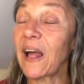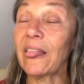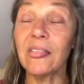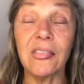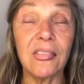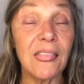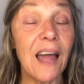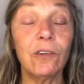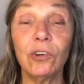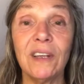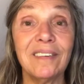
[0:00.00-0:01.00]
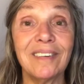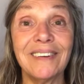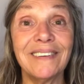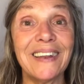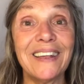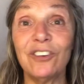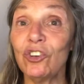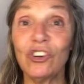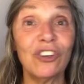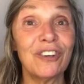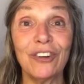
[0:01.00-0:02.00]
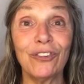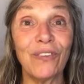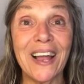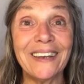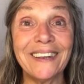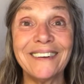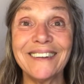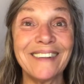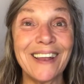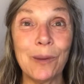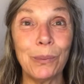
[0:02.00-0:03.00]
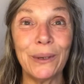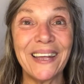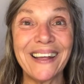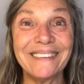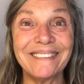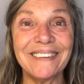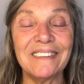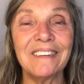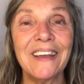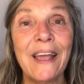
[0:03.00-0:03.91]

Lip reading: and that reason is just as valid as anybody else's.